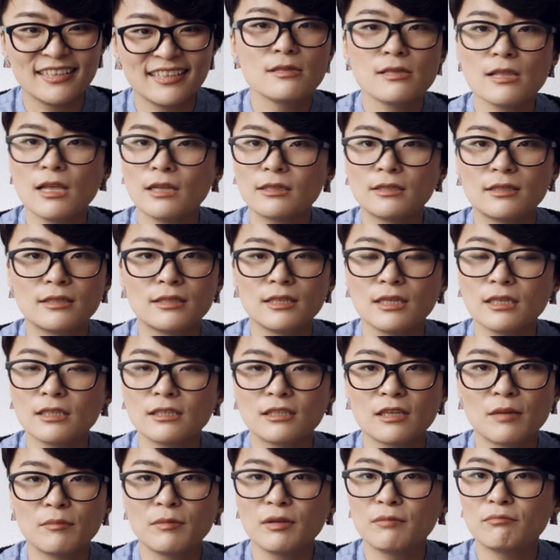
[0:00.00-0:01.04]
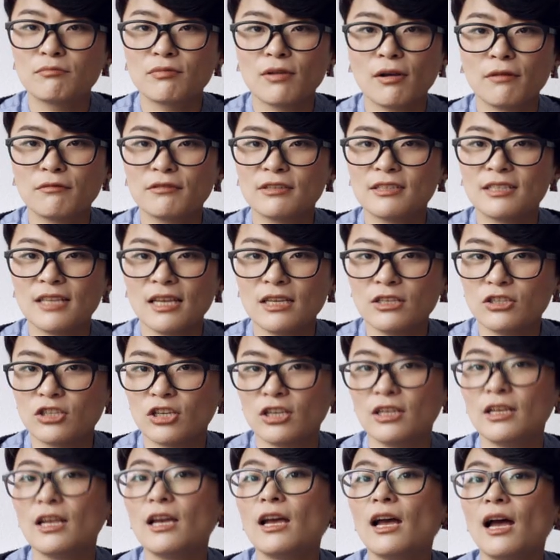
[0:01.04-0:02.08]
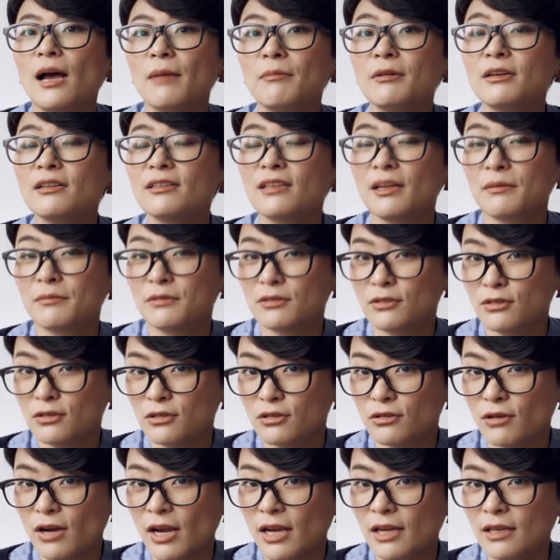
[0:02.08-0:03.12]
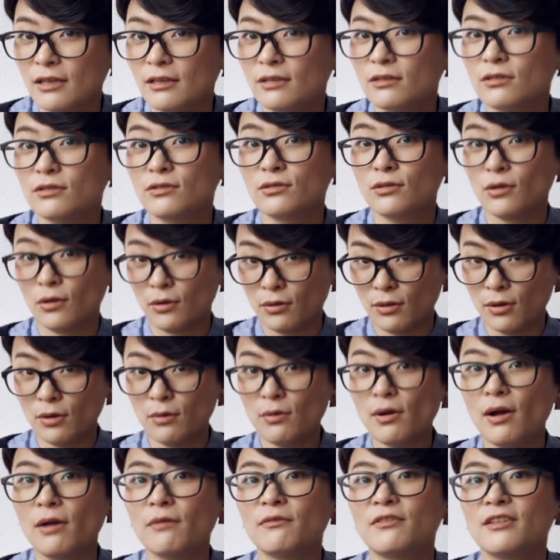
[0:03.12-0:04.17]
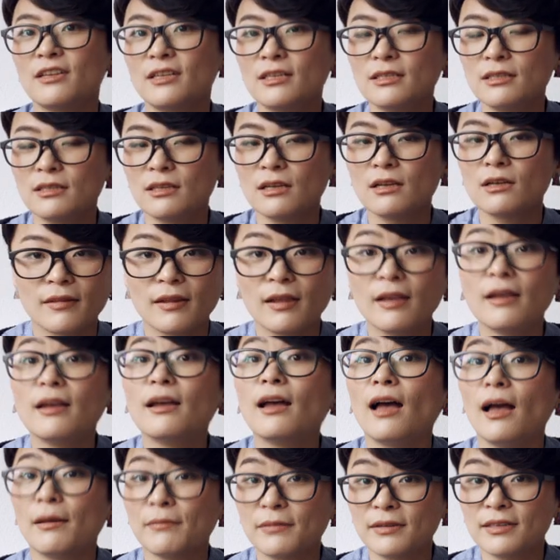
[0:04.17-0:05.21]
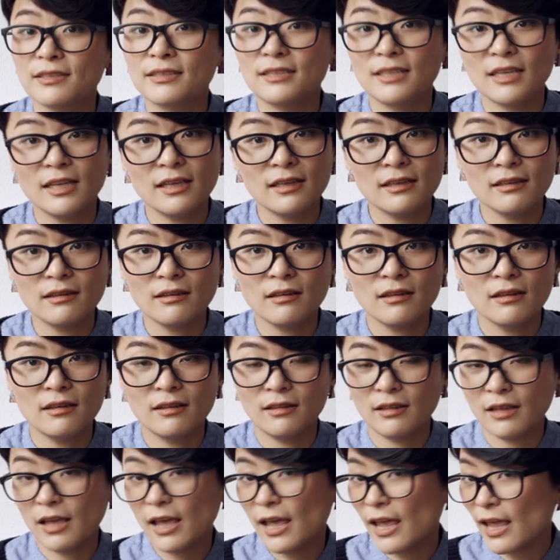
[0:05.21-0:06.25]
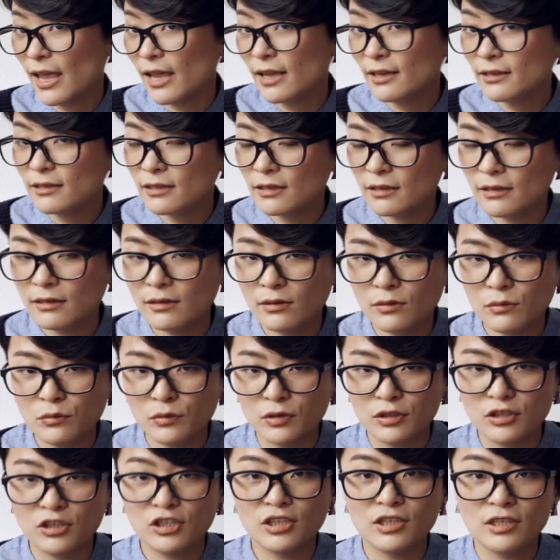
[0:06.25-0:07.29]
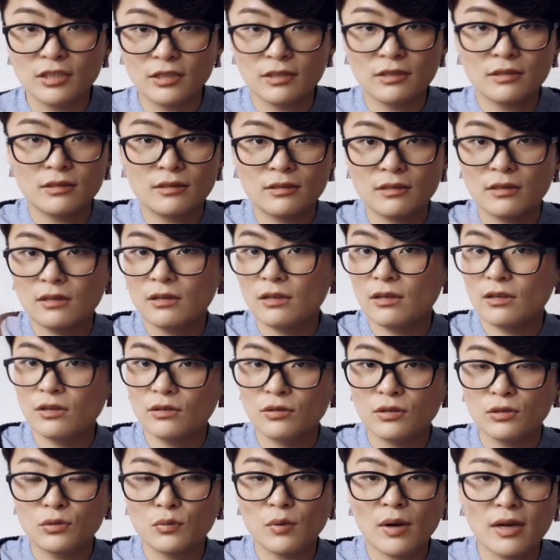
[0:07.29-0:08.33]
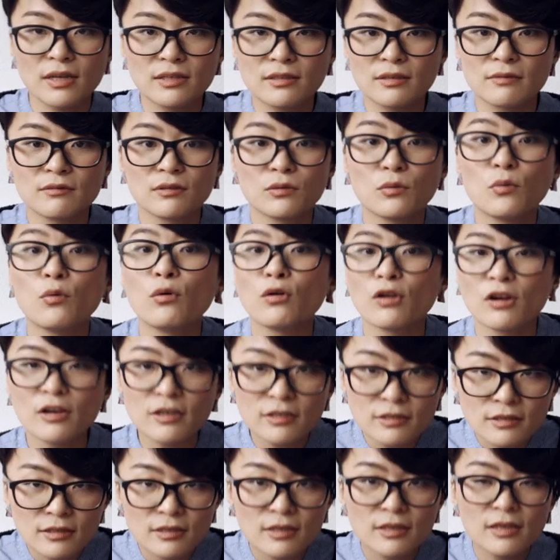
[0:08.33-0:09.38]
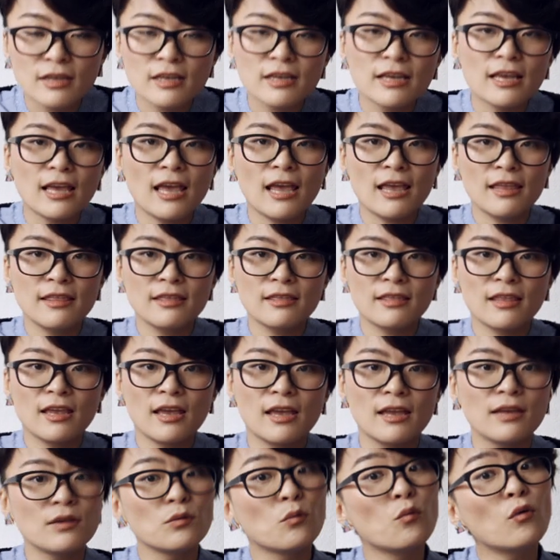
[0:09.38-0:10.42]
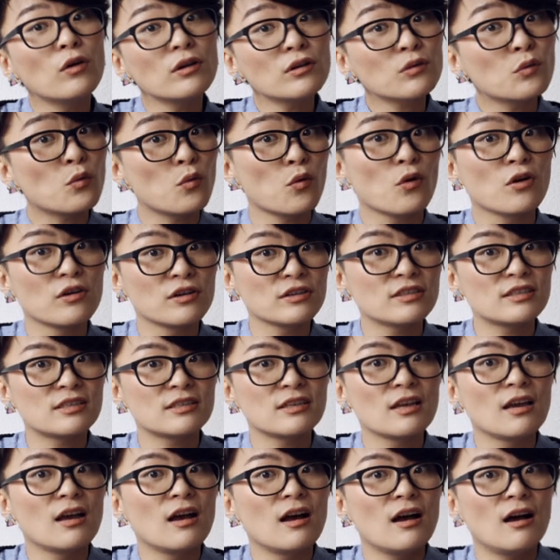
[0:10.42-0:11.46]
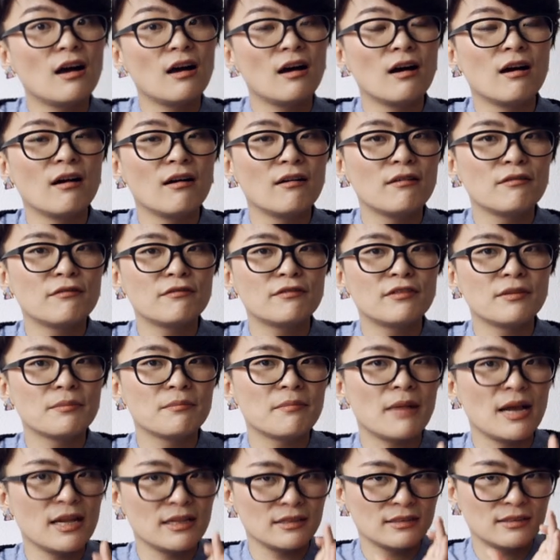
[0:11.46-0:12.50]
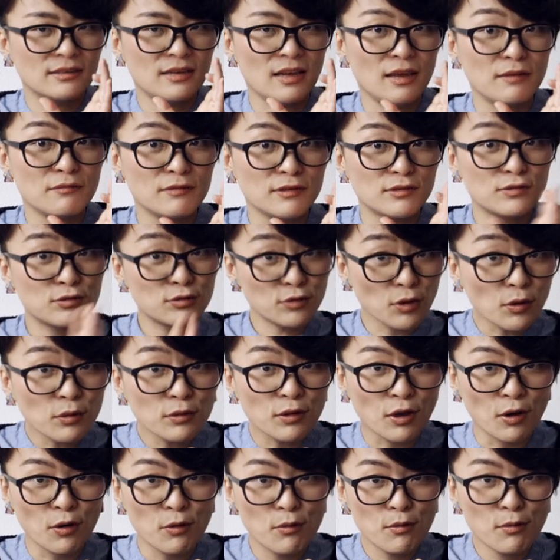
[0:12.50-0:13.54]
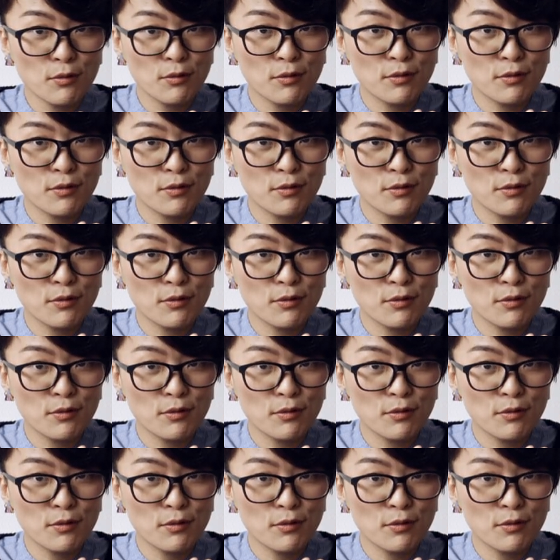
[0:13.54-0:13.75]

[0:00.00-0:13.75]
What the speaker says: Let's sing some improvisation. I'm going to demonstrate the solo of this. I'm going to sing the head, which is the twice of the chorus, and then one chorus of the Miles Davis solo,